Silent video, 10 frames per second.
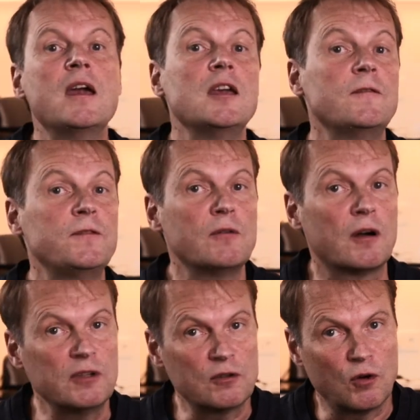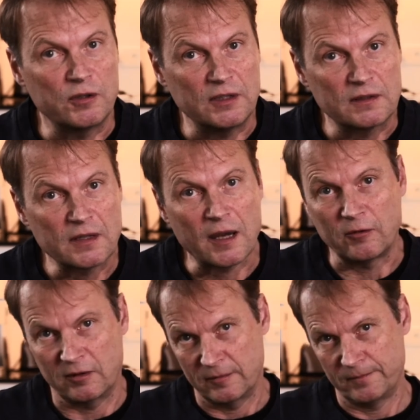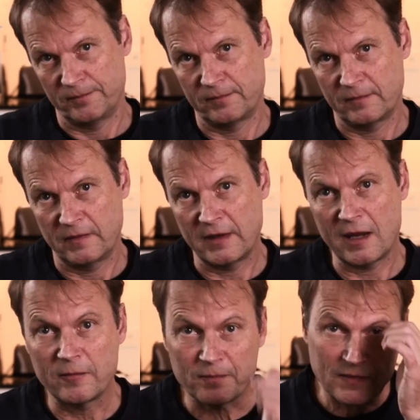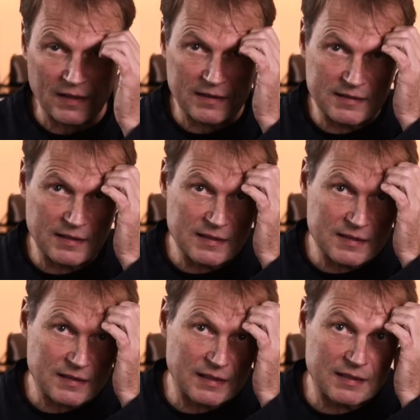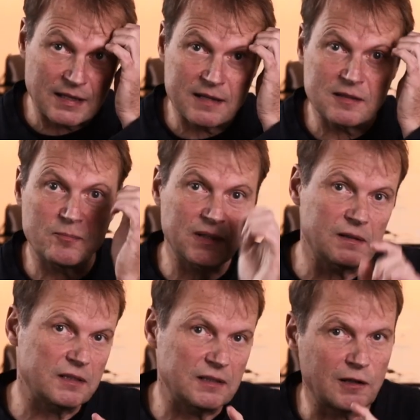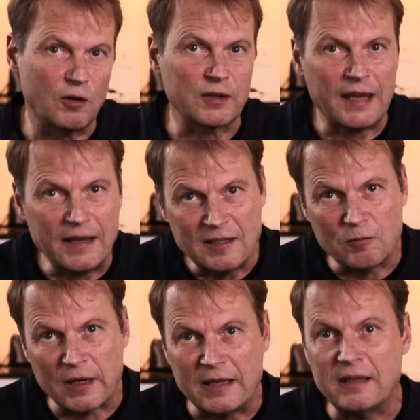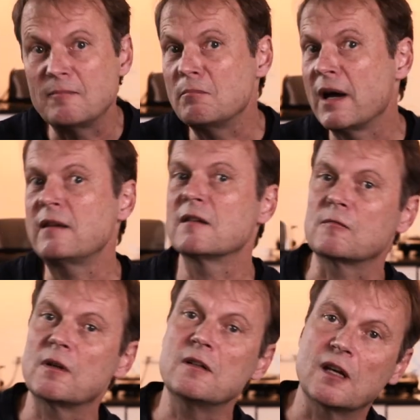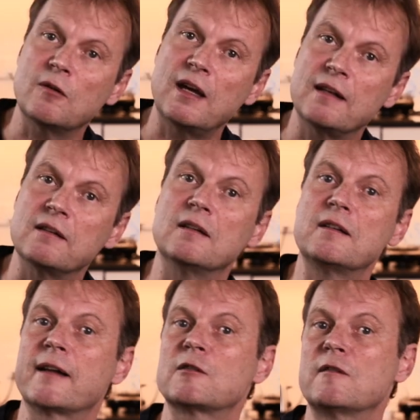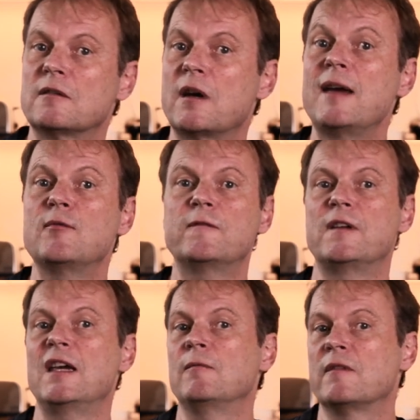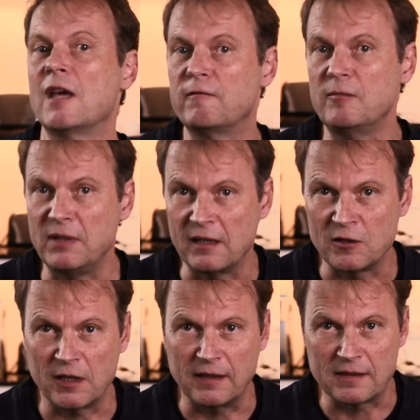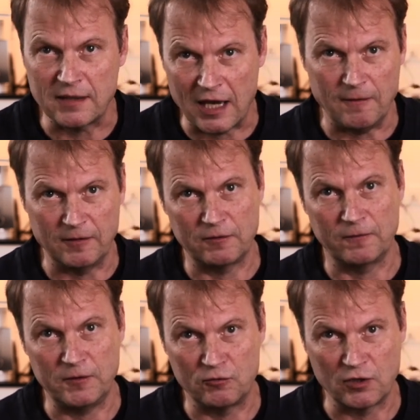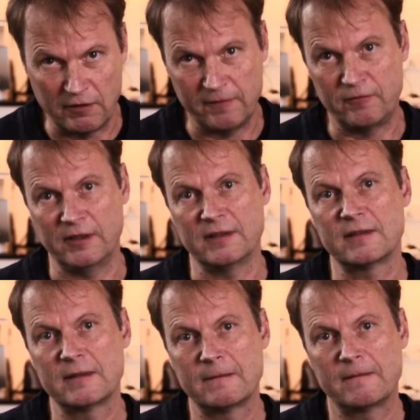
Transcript: if you are recording sound. Now, since it has a built-in clock anyway, it might as well go ahead and attach the time of day with every picture it saves for future reference.